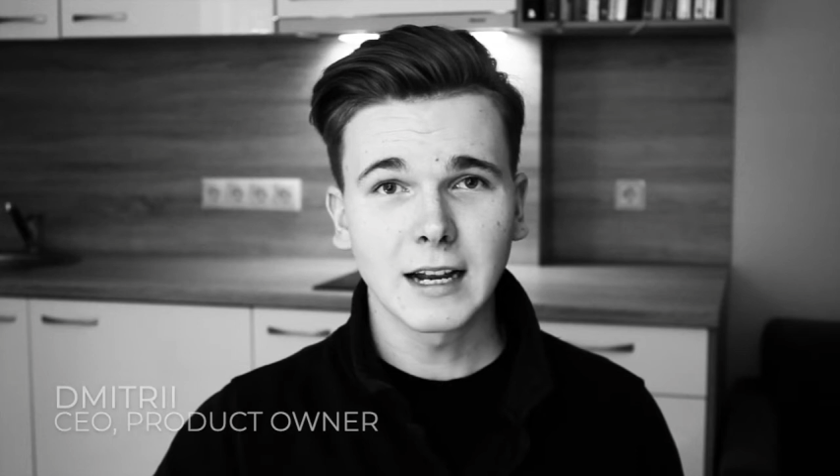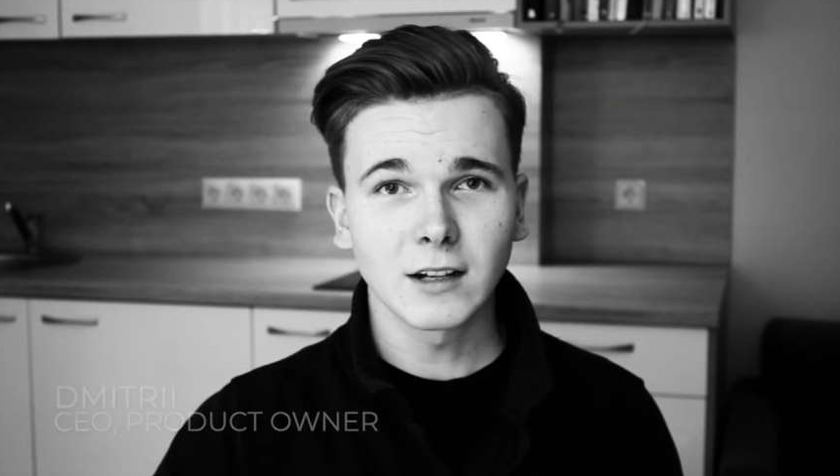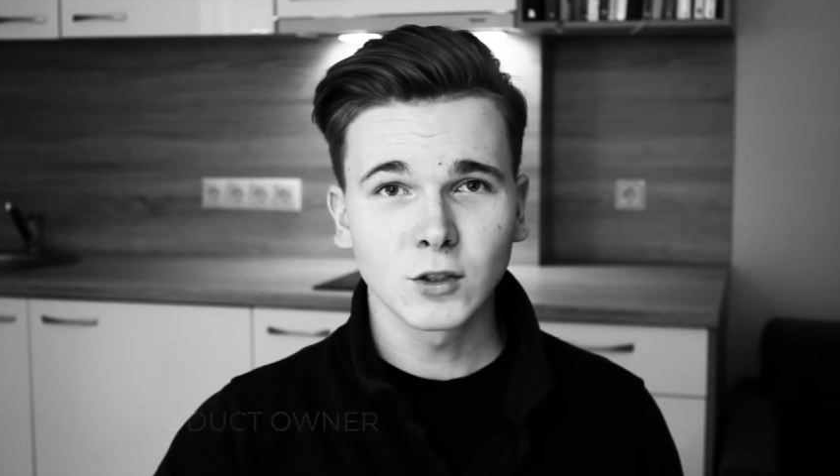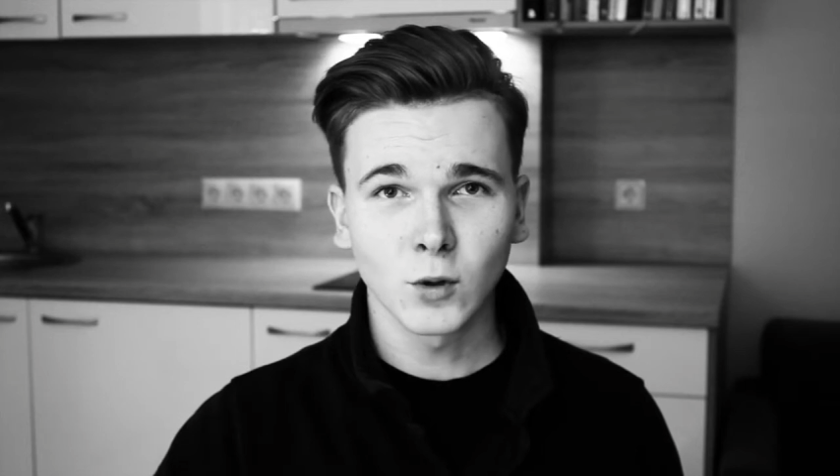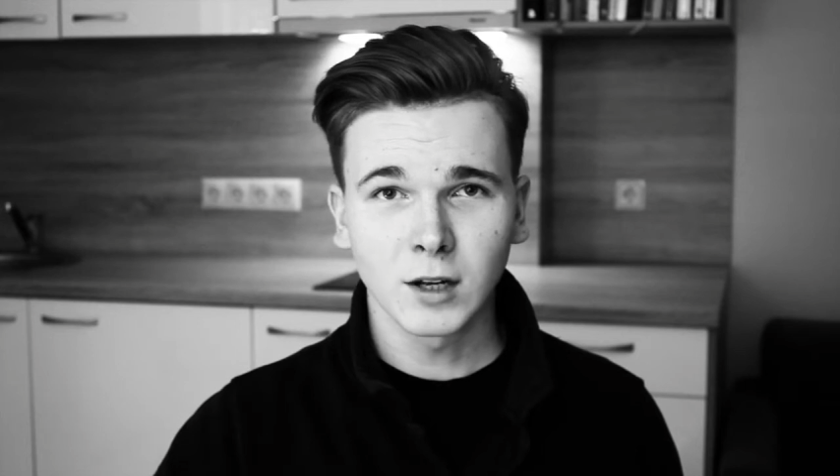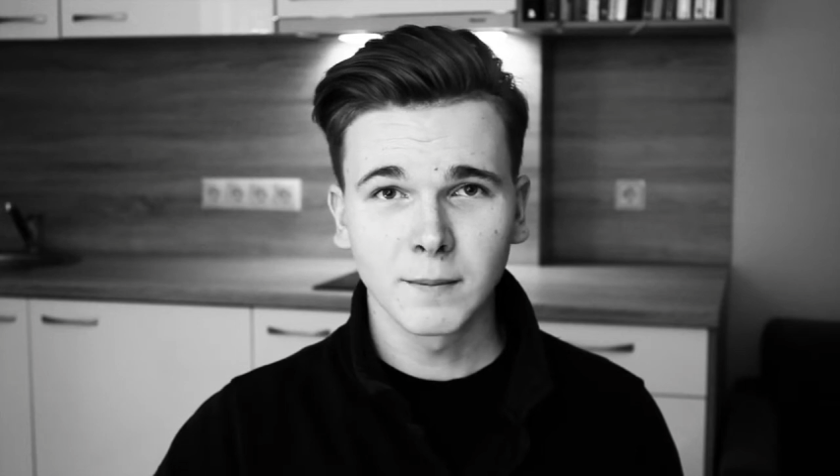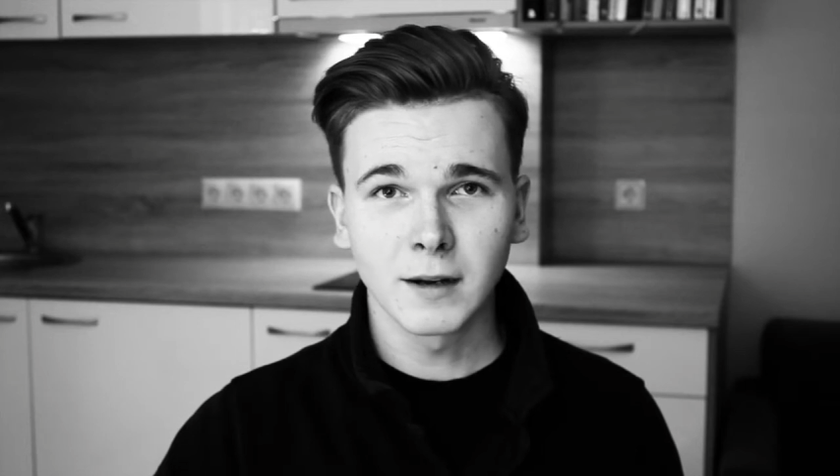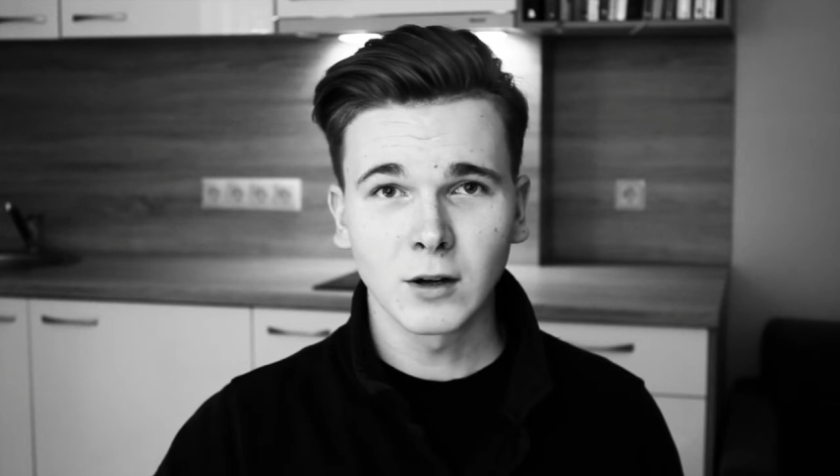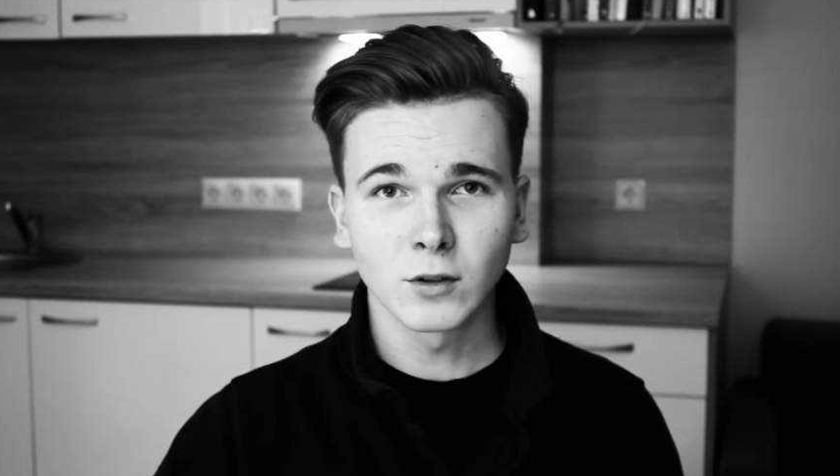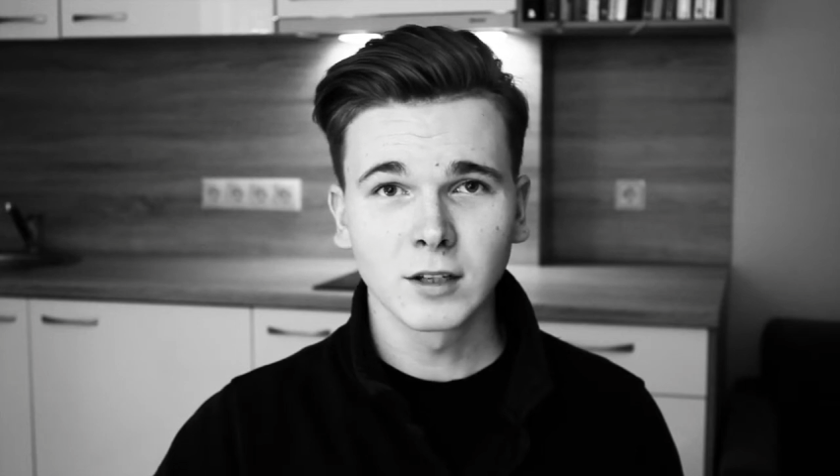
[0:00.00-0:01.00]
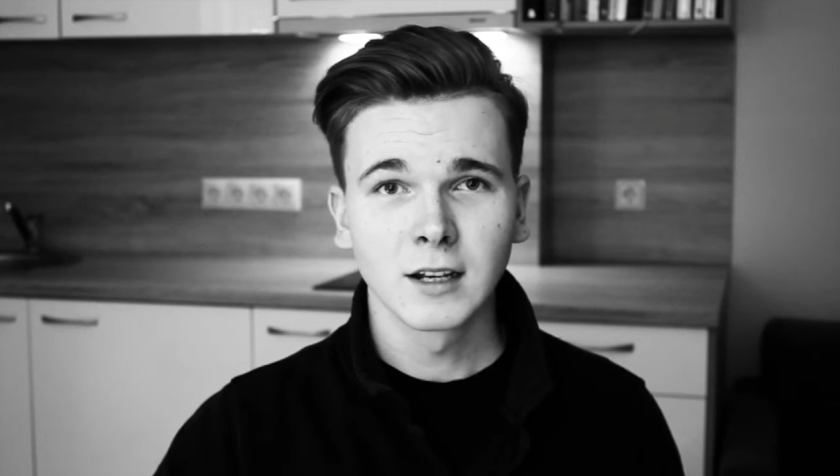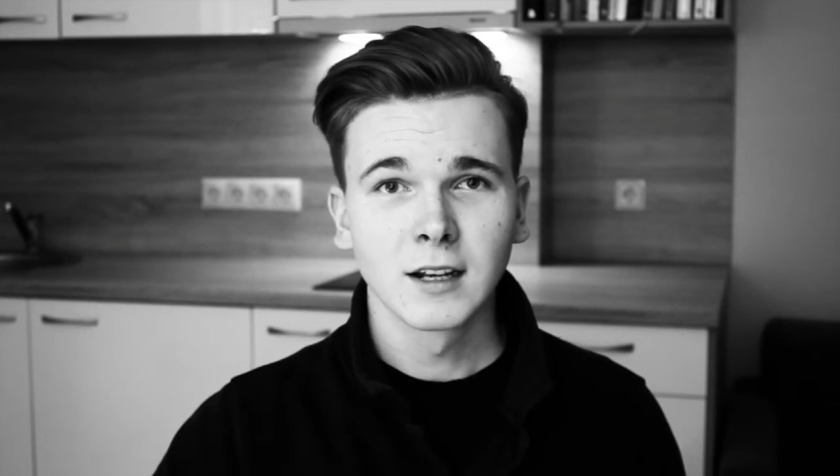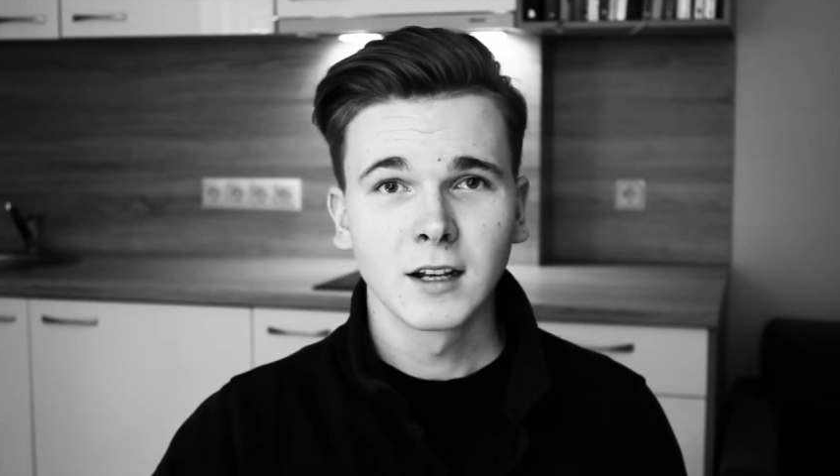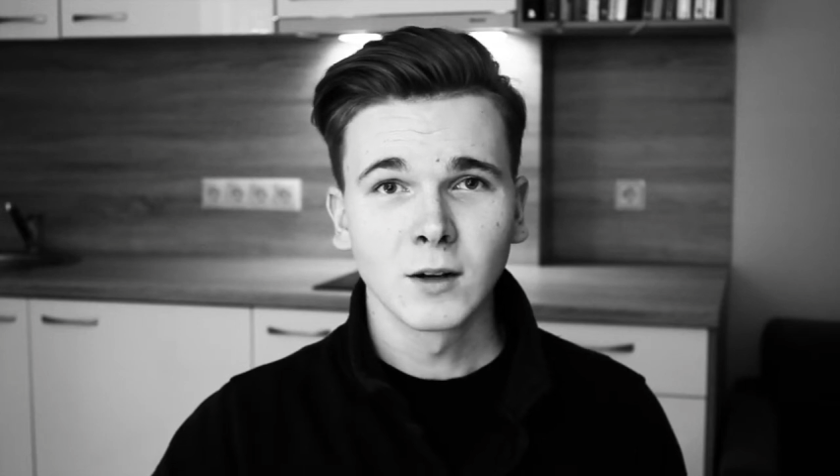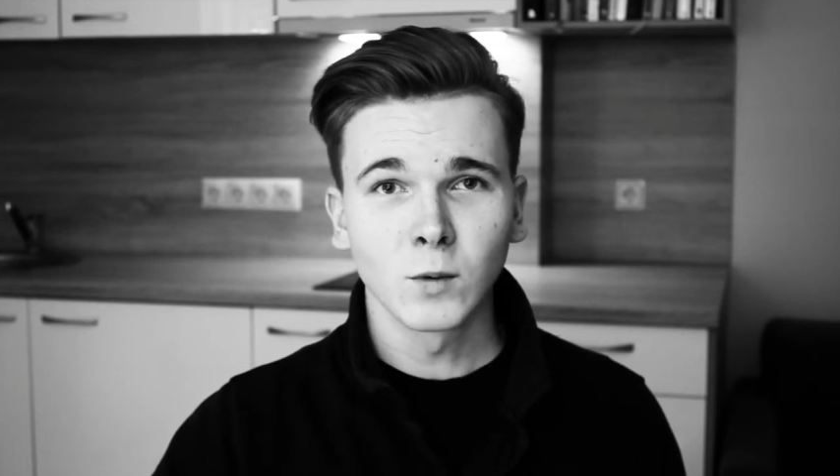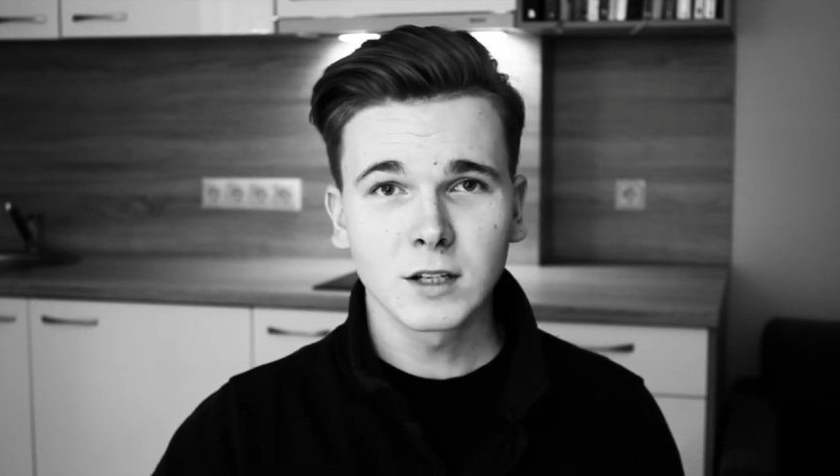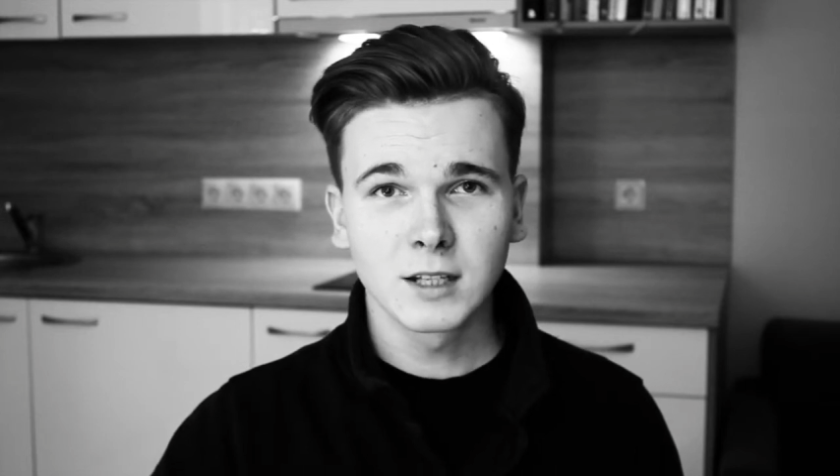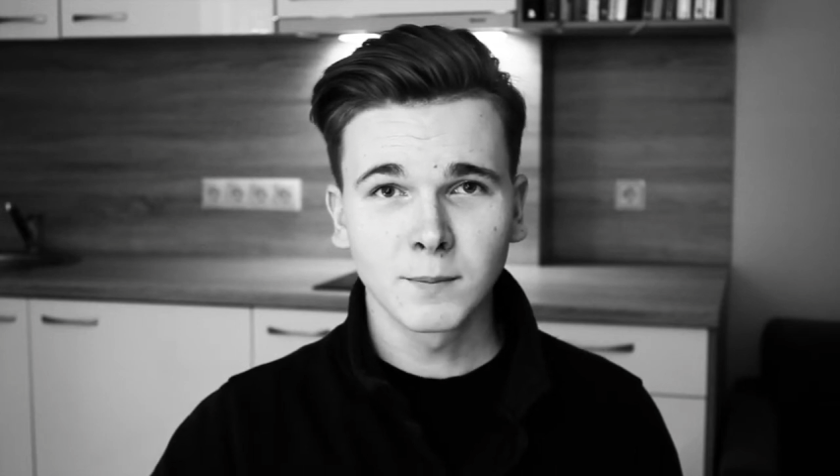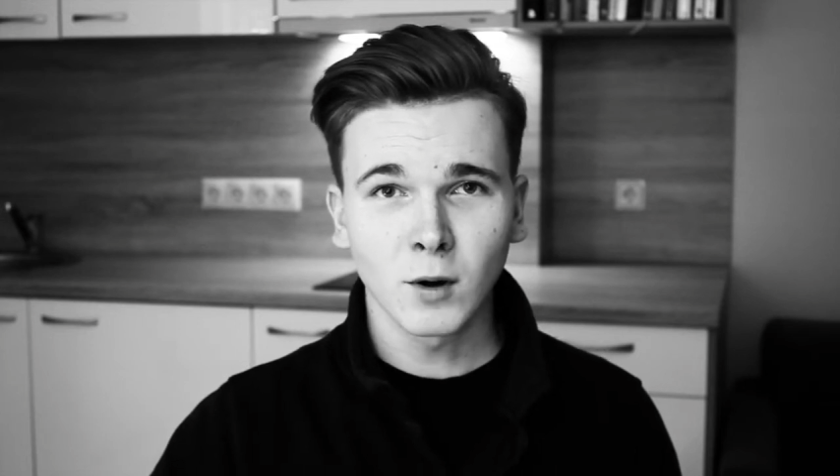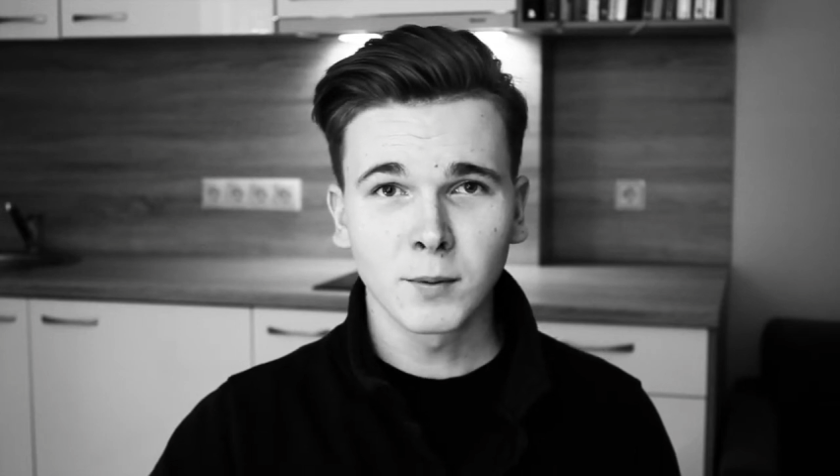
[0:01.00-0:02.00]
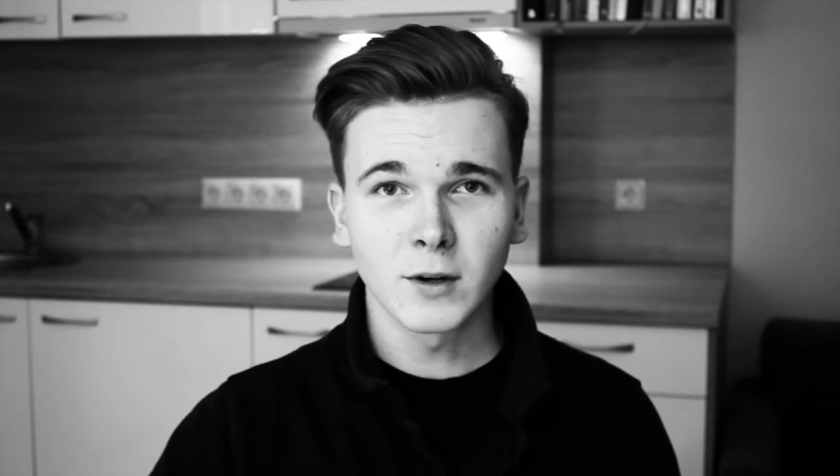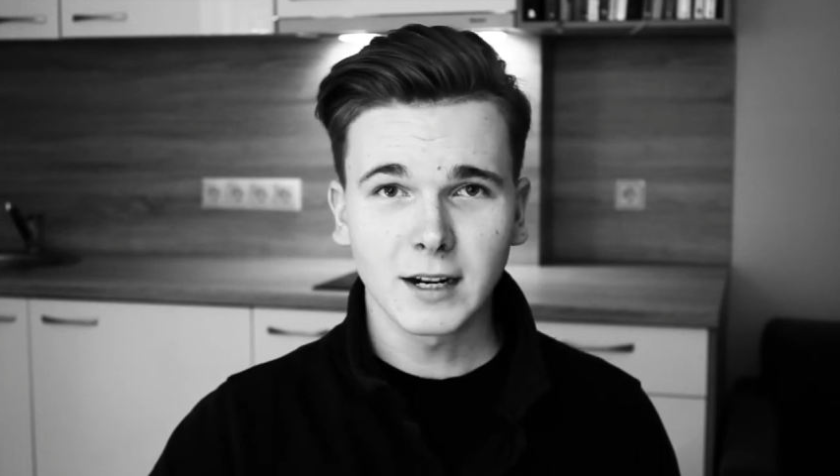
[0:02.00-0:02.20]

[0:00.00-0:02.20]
I'll talk about what's the proper